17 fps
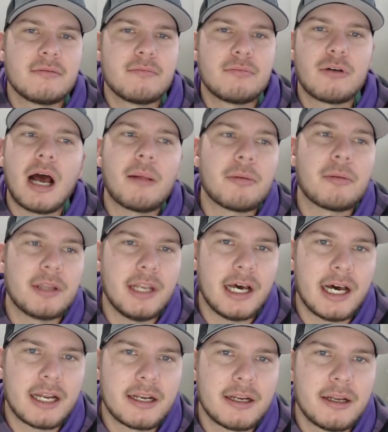Probably
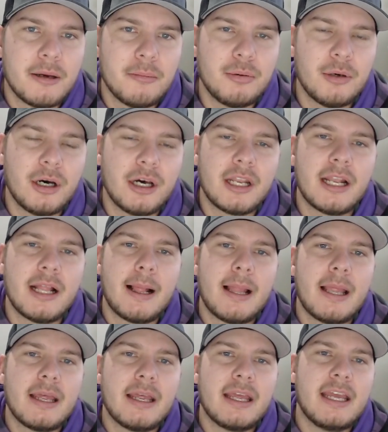not. But
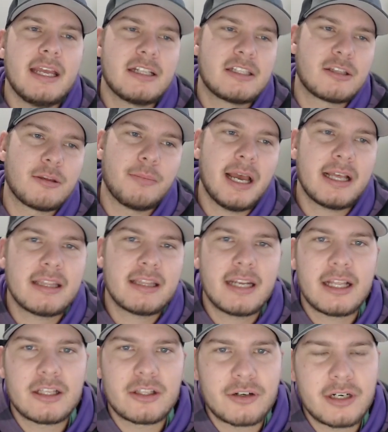it's the bag that
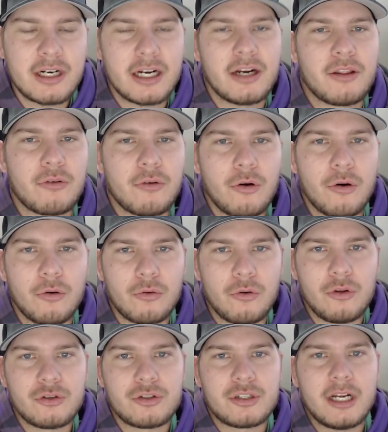I learned how to throw a
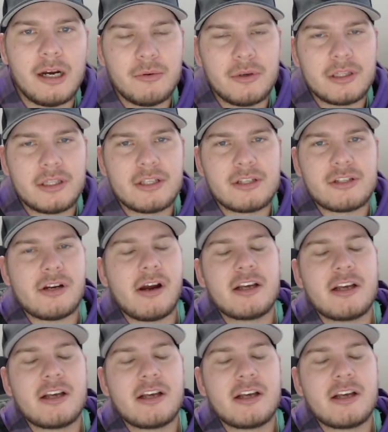roll shot with this year.